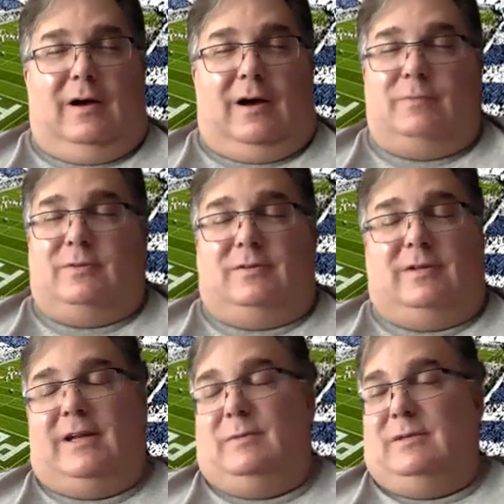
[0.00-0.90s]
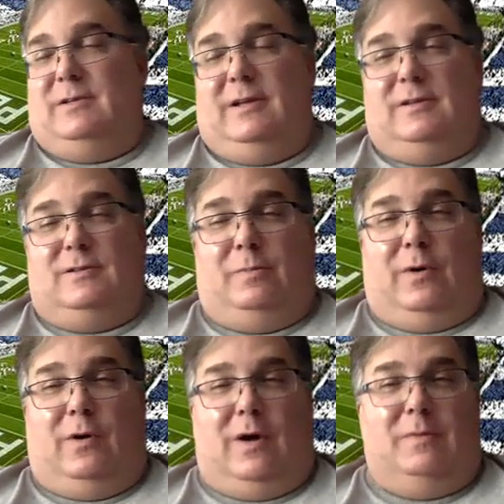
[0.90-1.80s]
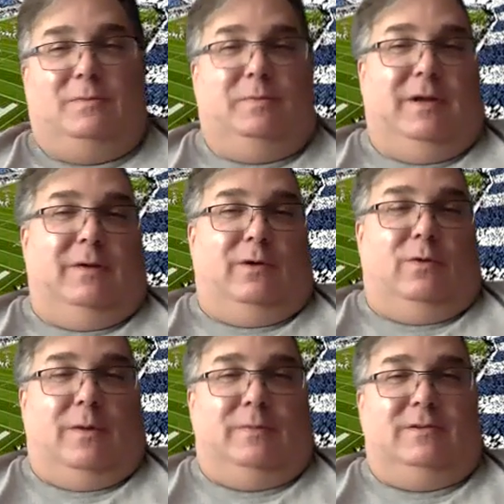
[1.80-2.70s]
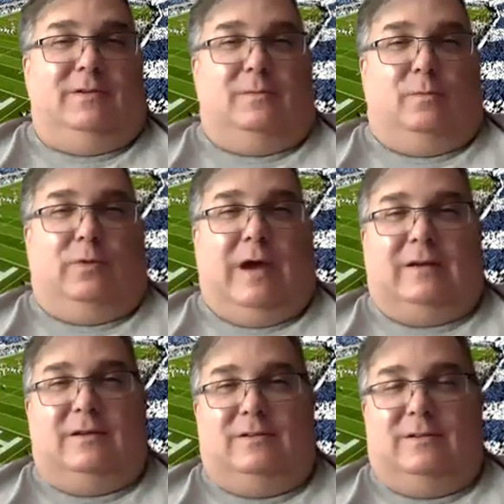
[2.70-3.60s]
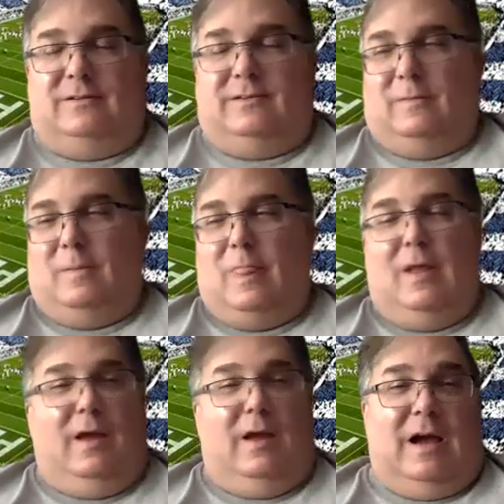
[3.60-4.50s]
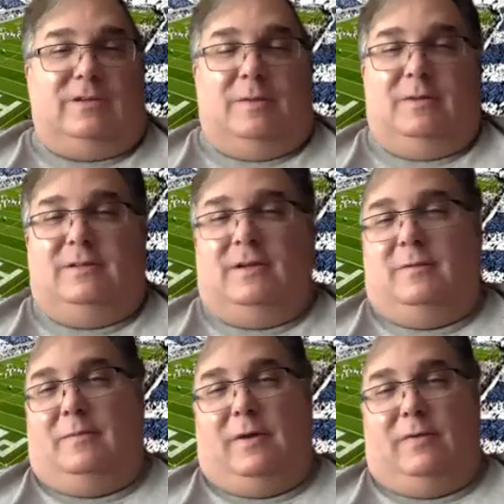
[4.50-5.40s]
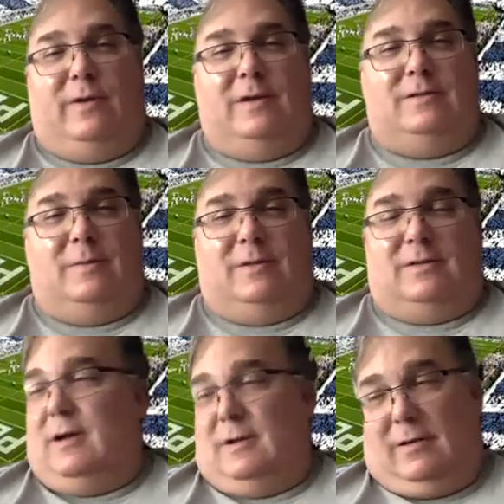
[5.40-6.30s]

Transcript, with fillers: I'm just glad to be seeing some ball. I miss being able to go up to see some practices, and actually, I miss seeing my, my friends up in the side.